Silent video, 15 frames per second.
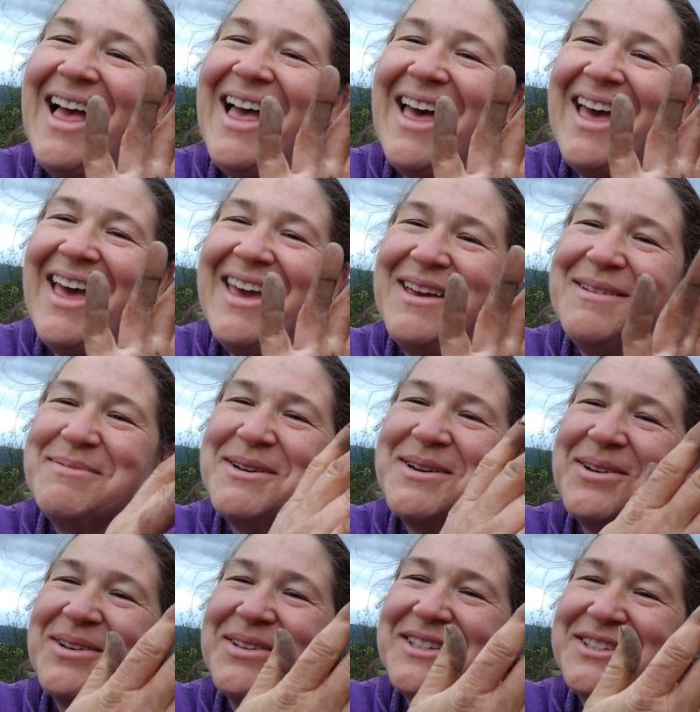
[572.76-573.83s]
I put
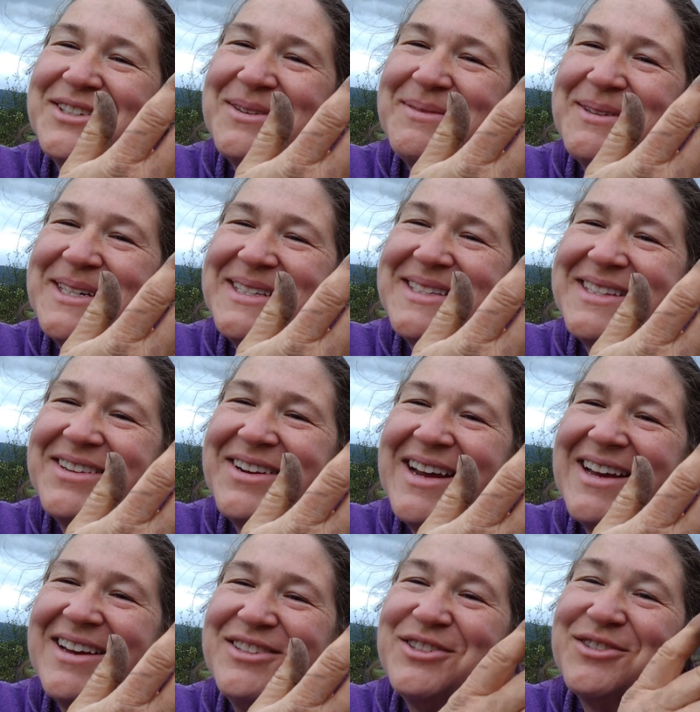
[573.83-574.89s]
all the strawberries in the
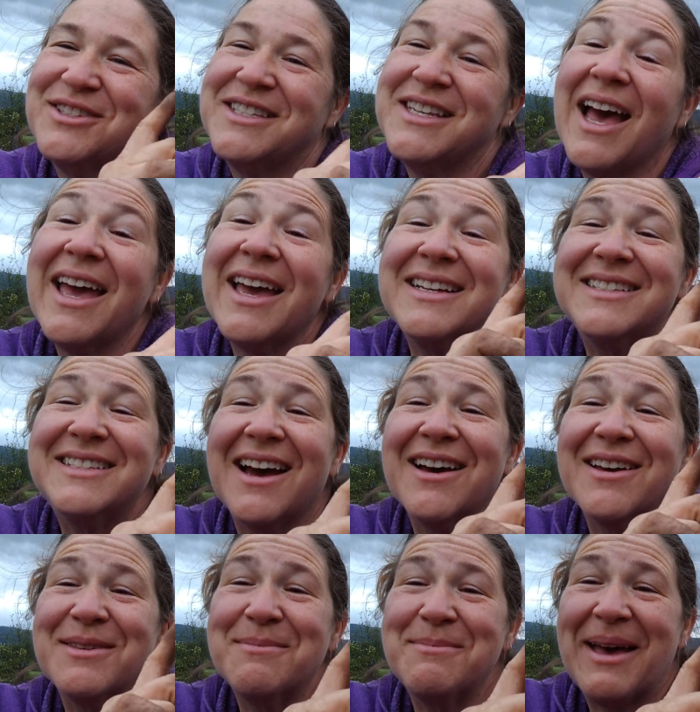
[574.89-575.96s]
ground. Josiah
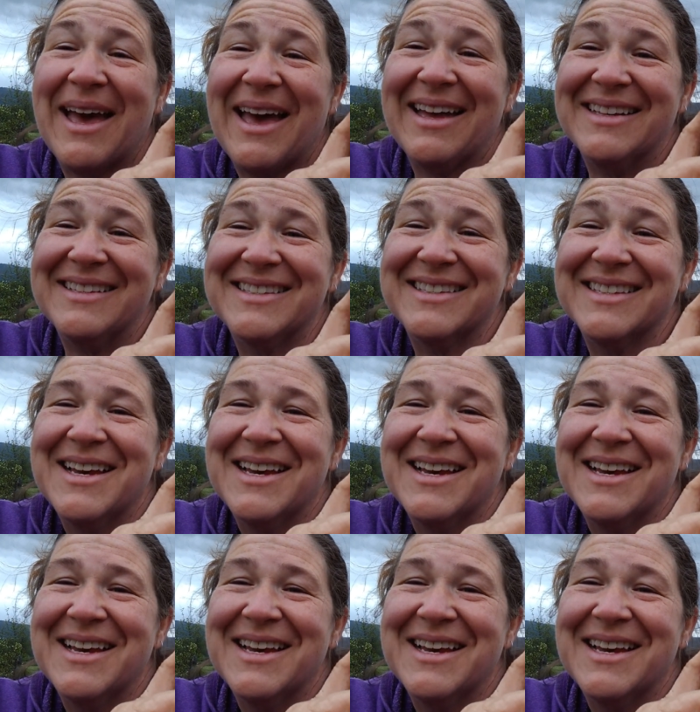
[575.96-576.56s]
dug the beds,